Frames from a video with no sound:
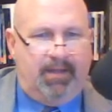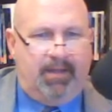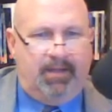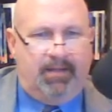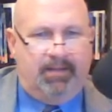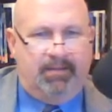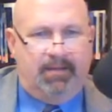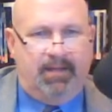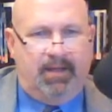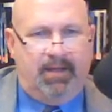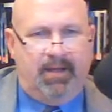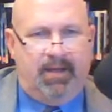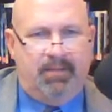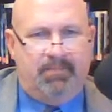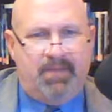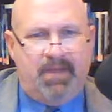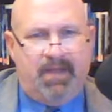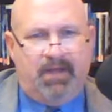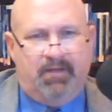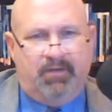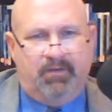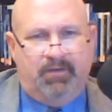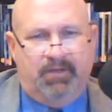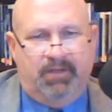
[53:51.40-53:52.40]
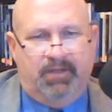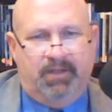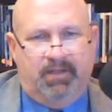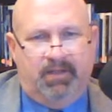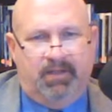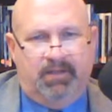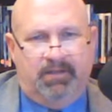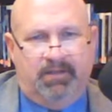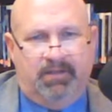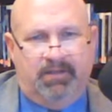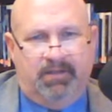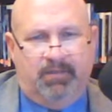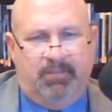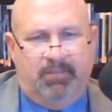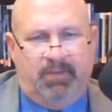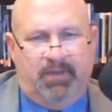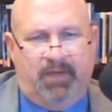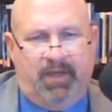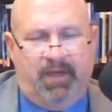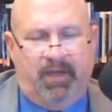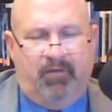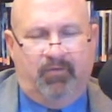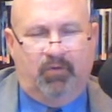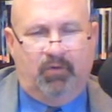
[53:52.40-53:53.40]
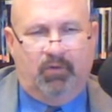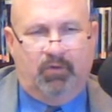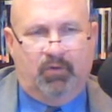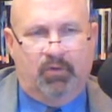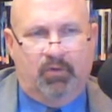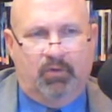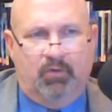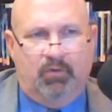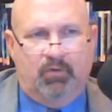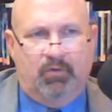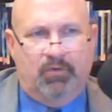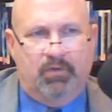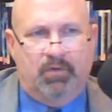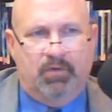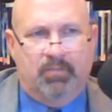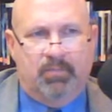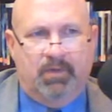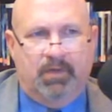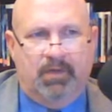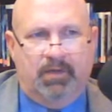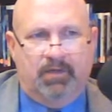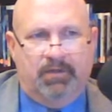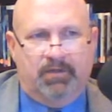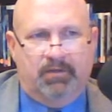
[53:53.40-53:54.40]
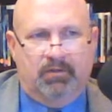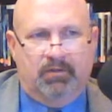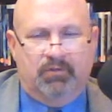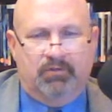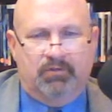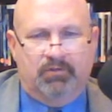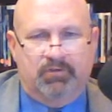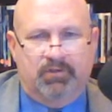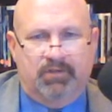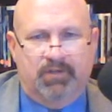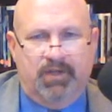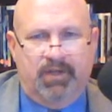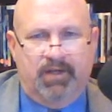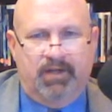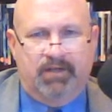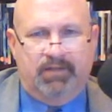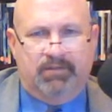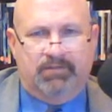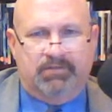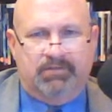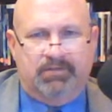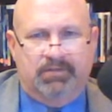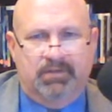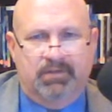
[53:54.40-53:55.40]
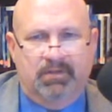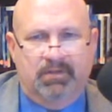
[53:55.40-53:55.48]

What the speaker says: Now, I'm not going to get into the behavioral or the molecular genetics,